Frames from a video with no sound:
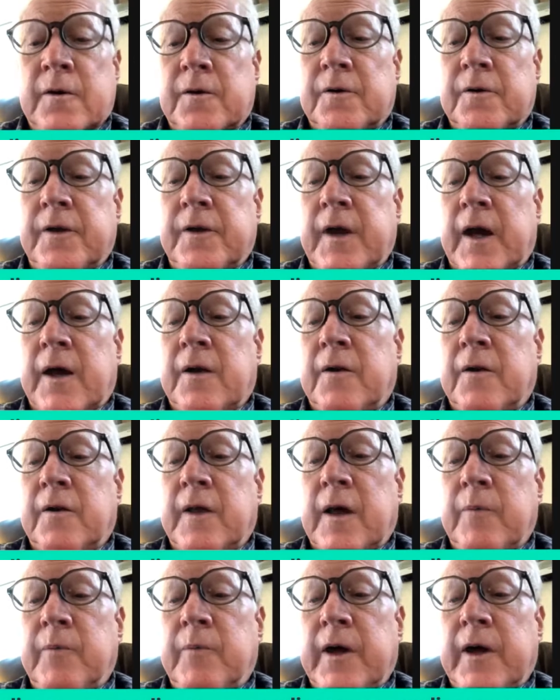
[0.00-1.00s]
then
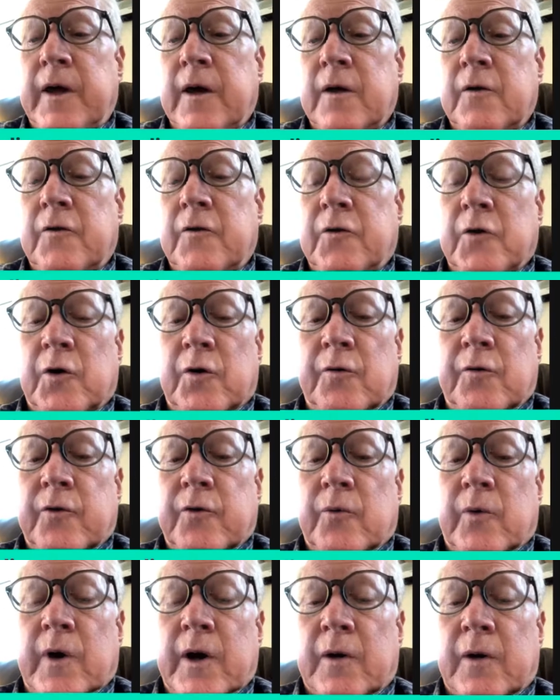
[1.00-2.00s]
they begin to
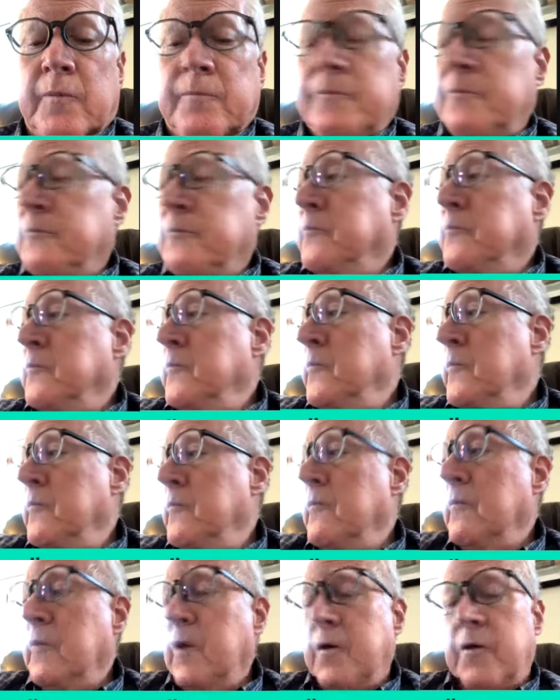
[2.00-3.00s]
overwhelm
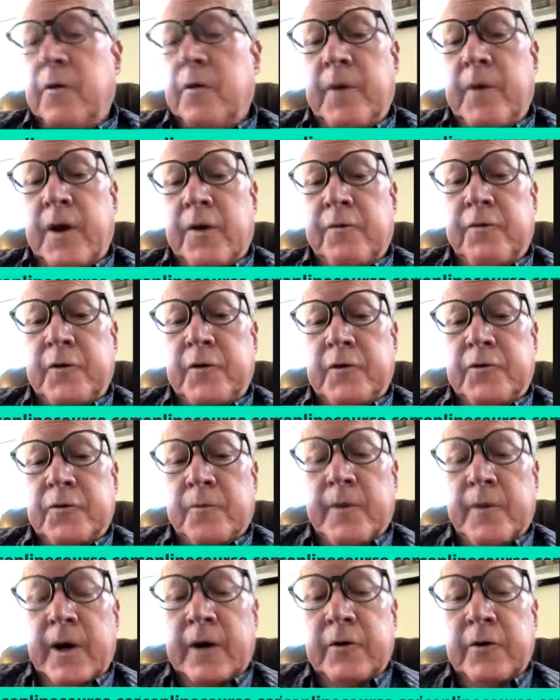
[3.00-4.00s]
the beneficial
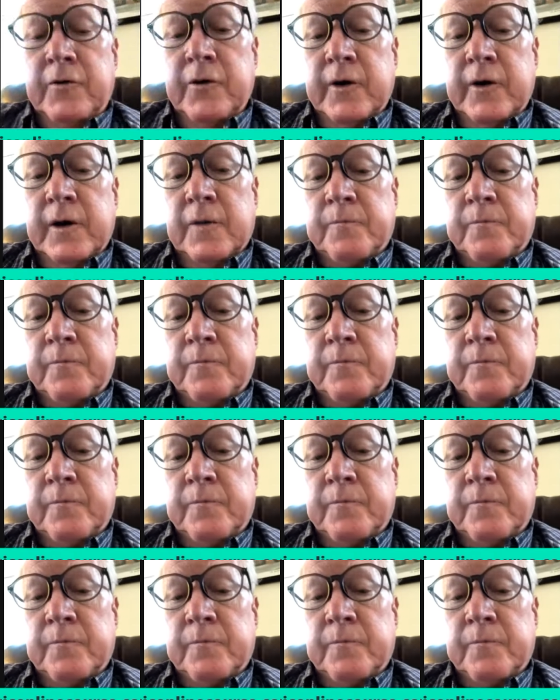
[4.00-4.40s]
bacteria.